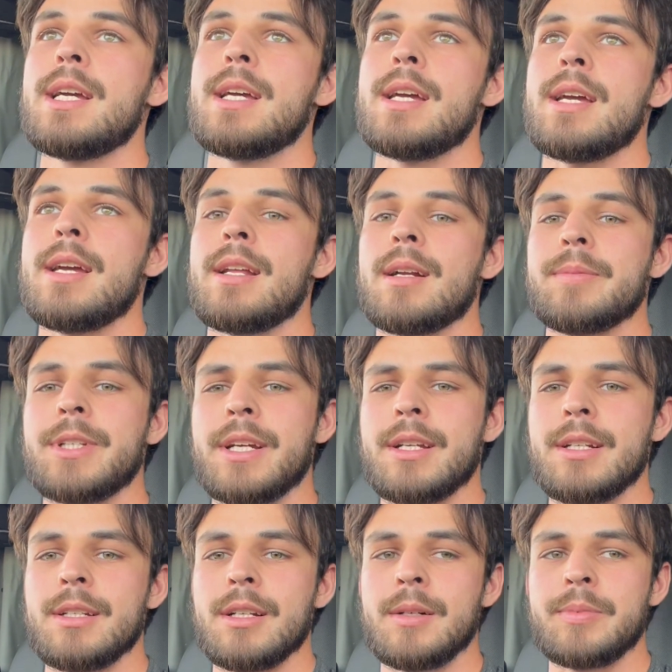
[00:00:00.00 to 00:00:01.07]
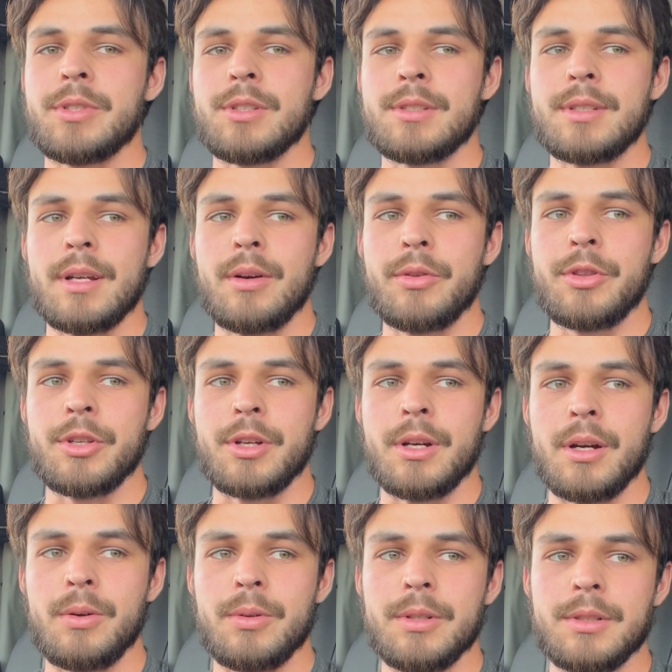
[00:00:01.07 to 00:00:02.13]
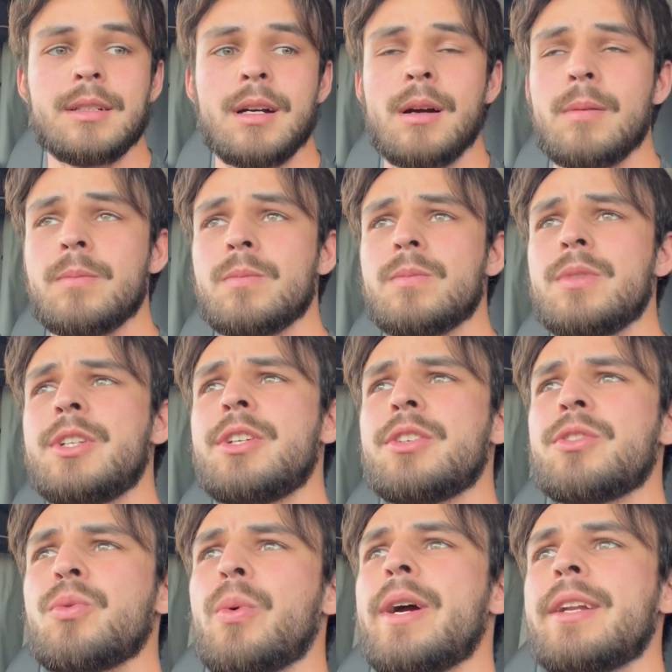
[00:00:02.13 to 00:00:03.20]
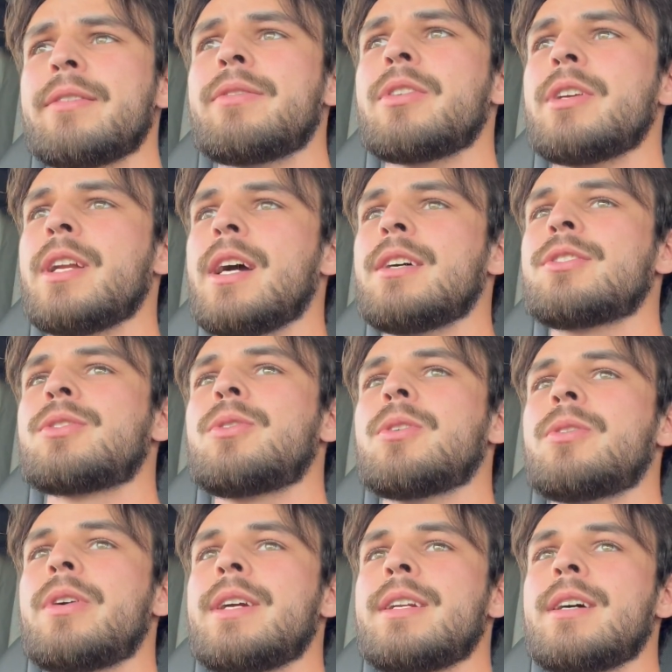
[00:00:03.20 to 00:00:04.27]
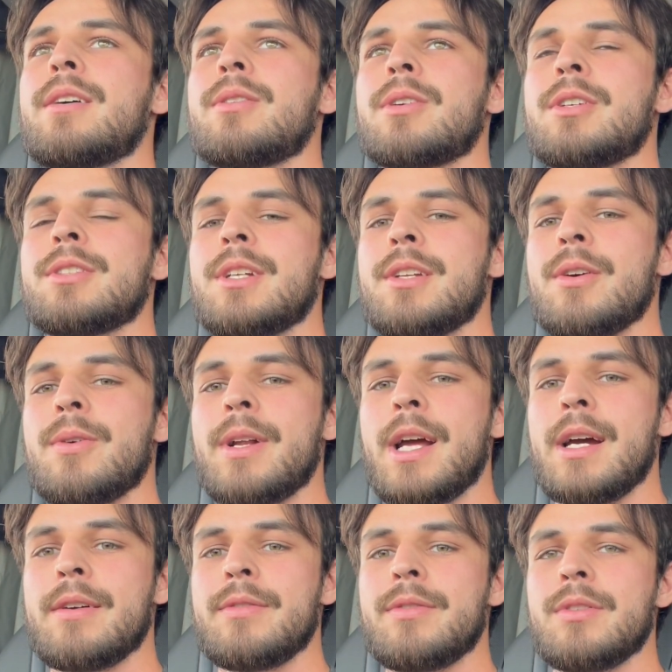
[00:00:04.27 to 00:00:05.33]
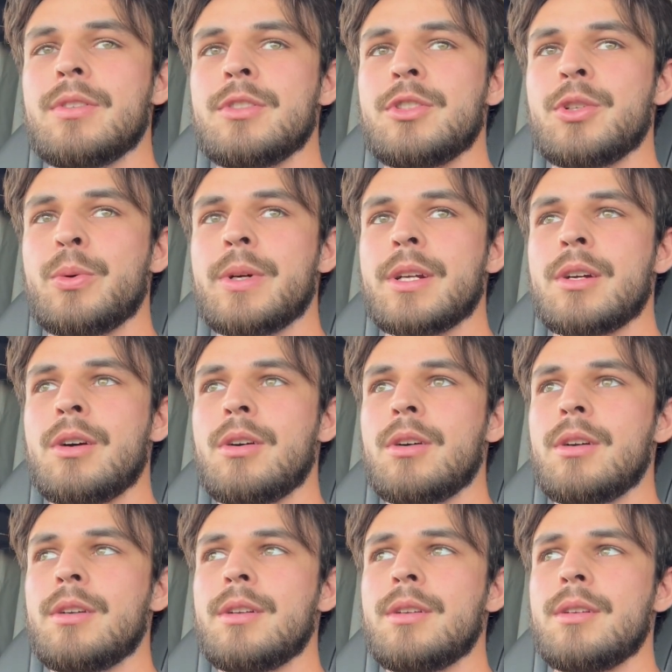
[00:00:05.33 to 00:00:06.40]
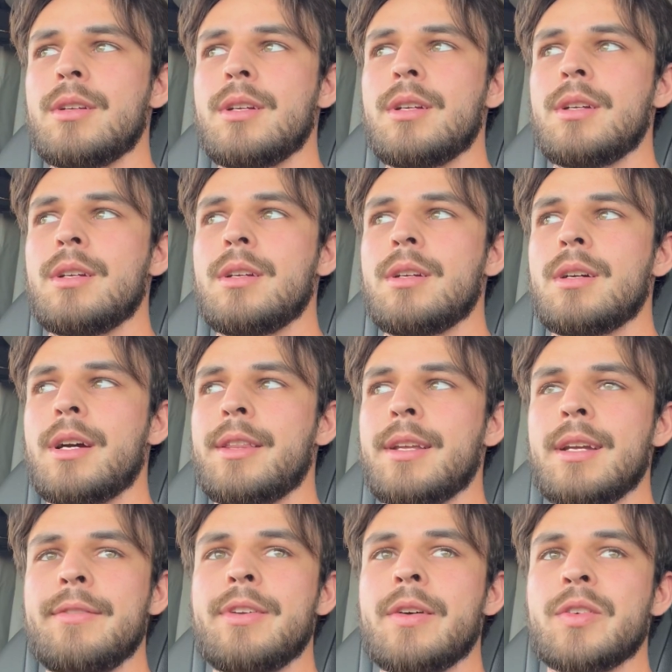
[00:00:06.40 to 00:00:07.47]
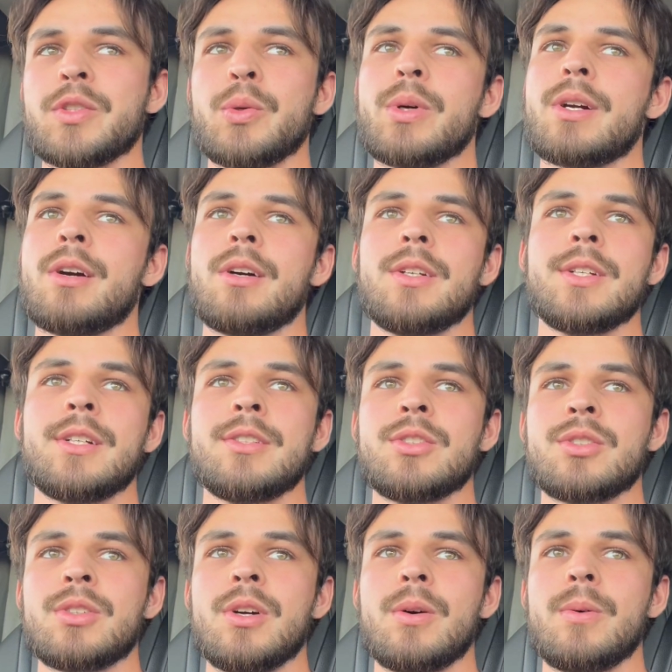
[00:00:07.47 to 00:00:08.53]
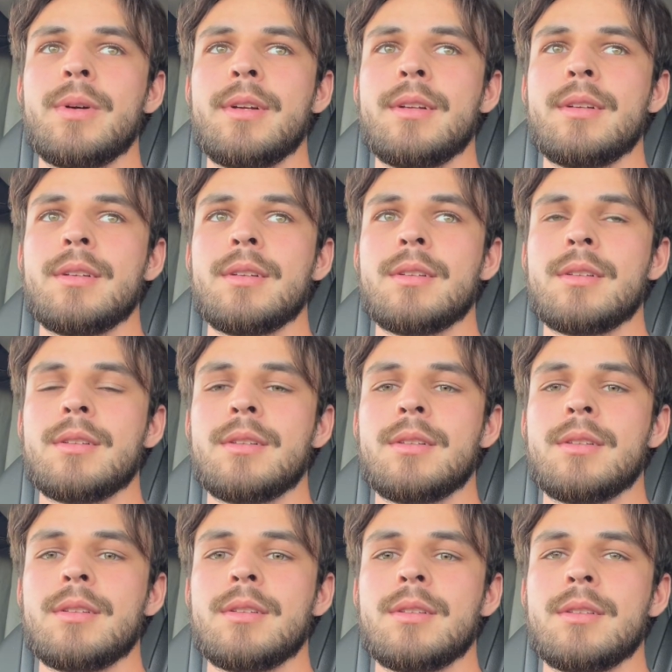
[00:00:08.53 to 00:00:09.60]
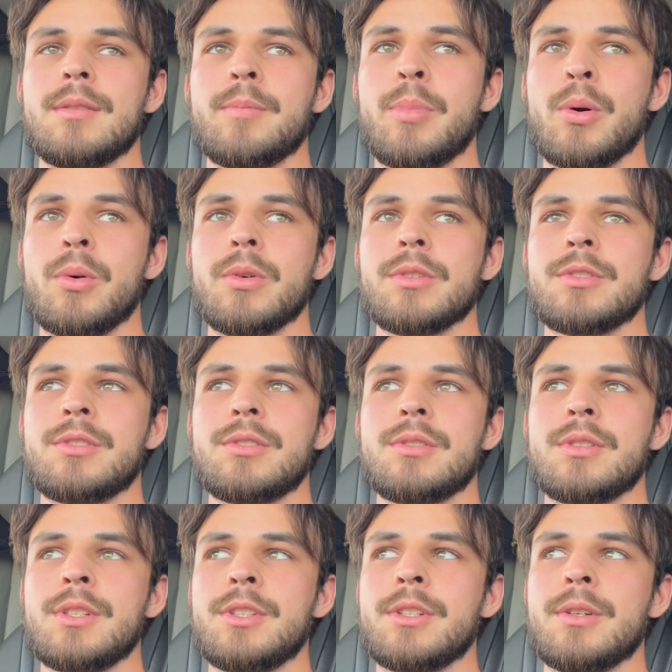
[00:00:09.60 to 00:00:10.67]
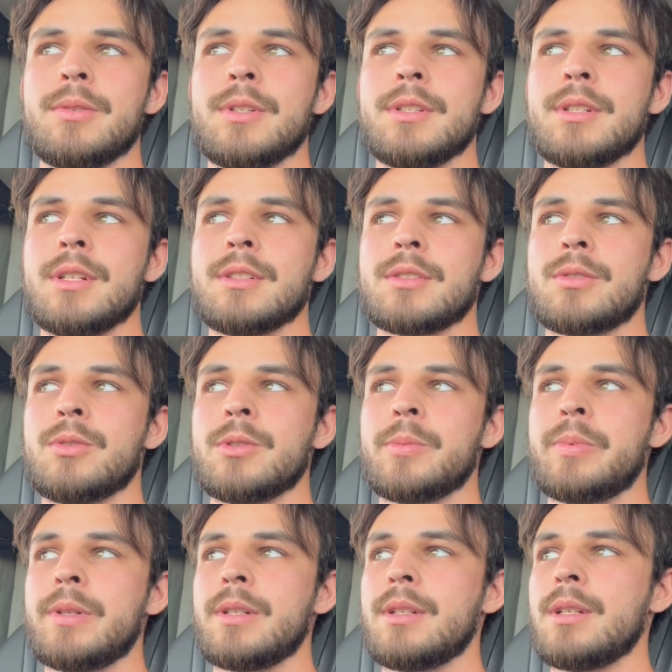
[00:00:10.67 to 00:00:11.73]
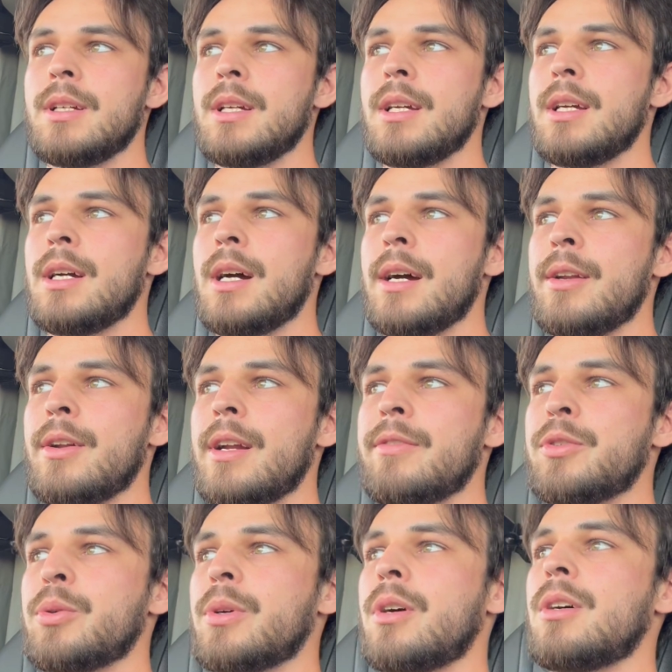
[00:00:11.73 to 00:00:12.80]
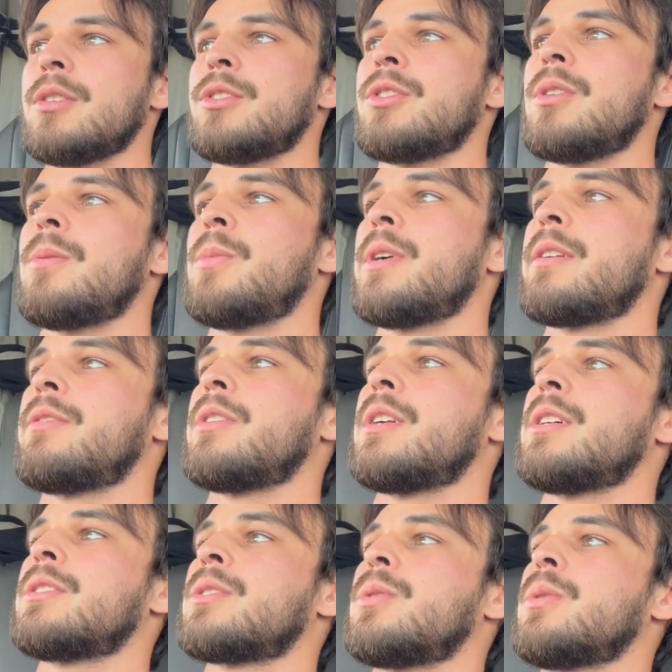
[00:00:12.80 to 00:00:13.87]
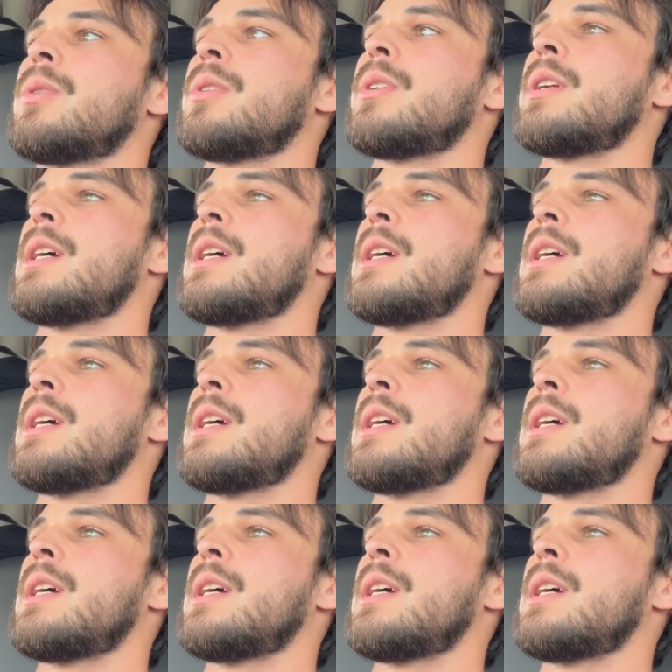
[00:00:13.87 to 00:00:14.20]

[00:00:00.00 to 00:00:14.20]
and I'm taking it up to South Dakota. I'm here waiting for an escort right now because I don't have a TWIC card. I think if you have a TWIC card, you can just go in ports and you don't need an escort, but I don't have a TWIC card, so I'm waiting for an escort.